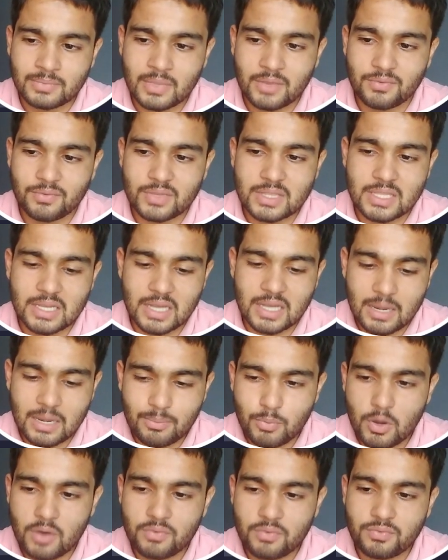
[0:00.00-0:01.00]
With the
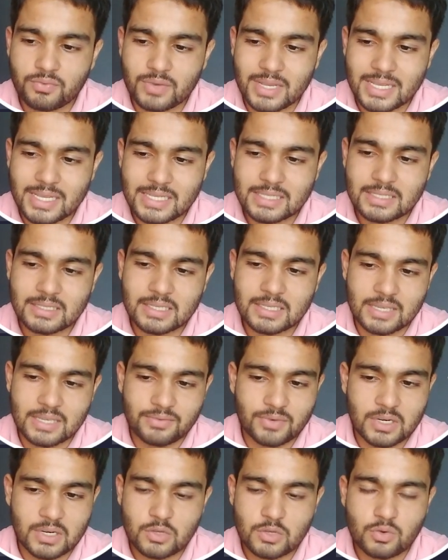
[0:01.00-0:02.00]
help of is
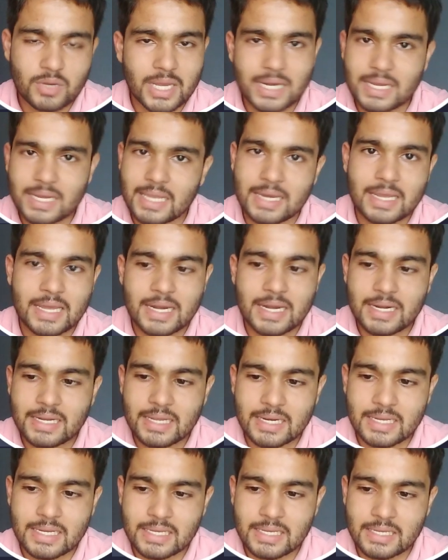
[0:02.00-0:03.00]
keyword, you can inherit
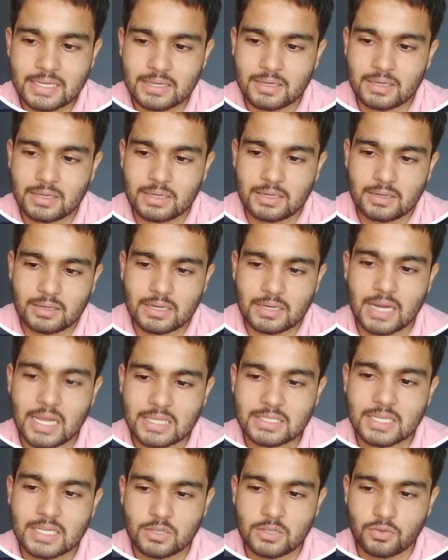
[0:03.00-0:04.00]
any class
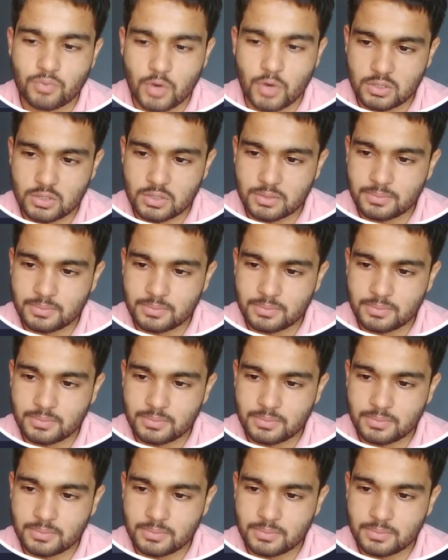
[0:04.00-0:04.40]
that you want.